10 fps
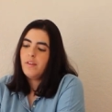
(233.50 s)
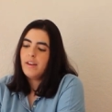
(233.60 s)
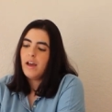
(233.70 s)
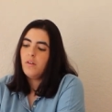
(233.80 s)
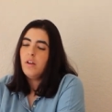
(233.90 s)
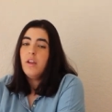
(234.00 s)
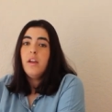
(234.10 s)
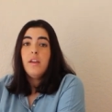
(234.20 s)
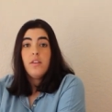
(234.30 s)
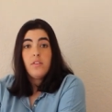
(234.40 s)
Now,
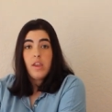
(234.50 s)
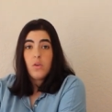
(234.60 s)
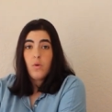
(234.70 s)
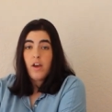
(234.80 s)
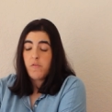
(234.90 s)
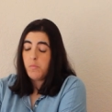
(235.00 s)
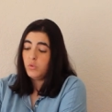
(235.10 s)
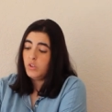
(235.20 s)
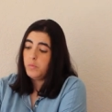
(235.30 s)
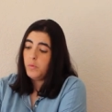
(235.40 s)
say you have
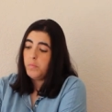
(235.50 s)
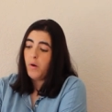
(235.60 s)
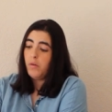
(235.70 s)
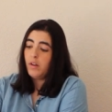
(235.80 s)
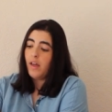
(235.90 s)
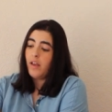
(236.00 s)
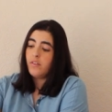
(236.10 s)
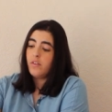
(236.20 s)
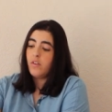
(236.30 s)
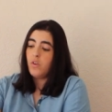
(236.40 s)
multiple
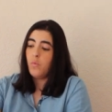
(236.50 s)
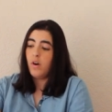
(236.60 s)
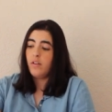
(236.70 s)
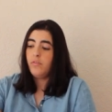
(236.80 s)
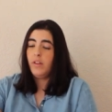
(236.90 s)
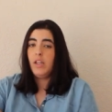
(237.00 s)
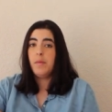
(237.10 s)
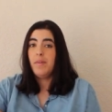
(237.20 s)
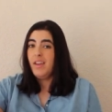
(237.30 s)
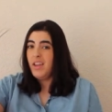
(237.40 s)
glasses that you want to fill
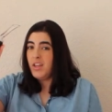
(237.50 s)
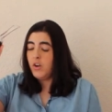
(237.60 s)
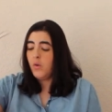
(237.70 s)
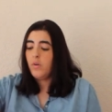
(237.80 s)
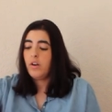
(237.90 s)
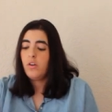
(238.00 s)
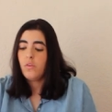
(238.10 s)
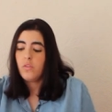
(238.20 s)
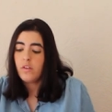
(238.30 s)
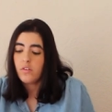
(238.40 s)
up, and you don't want to
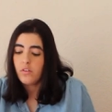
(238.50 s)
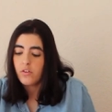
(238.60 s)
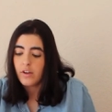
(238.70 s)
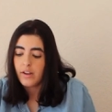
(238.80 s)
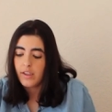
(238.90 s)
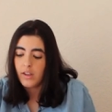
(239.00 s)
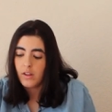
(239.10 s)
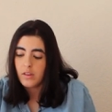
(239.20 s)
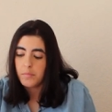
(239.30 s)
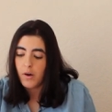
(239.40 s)
do this because you're going to kill
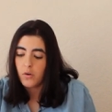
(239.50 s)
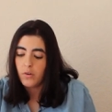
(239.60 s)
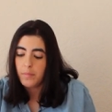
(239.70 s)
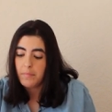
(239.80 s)
out the bottle